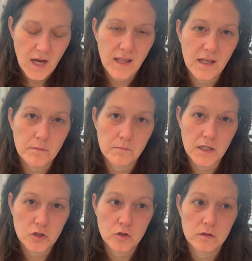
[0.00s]
I like
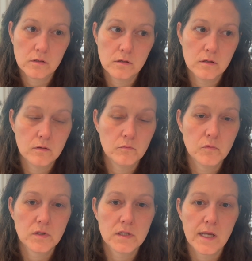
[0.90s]

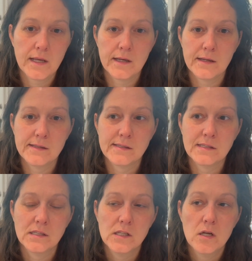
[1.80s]
mushrooms
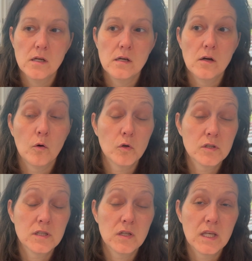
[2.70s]
and or
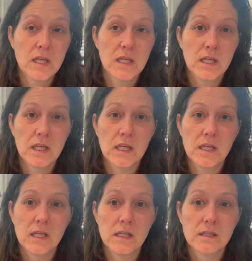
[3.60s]

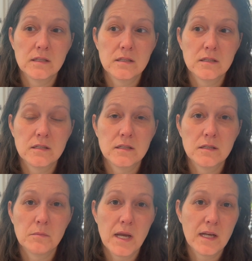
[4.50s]
zucchini,
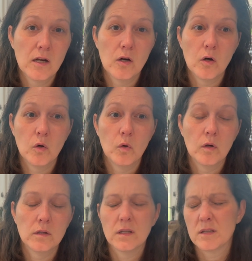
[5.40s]
tomato,
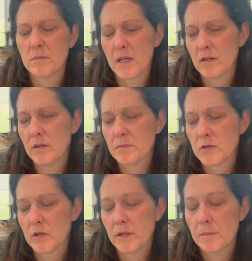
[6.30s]
not tomato, I'm
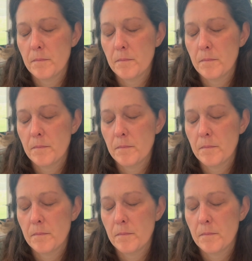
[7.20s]
sorry,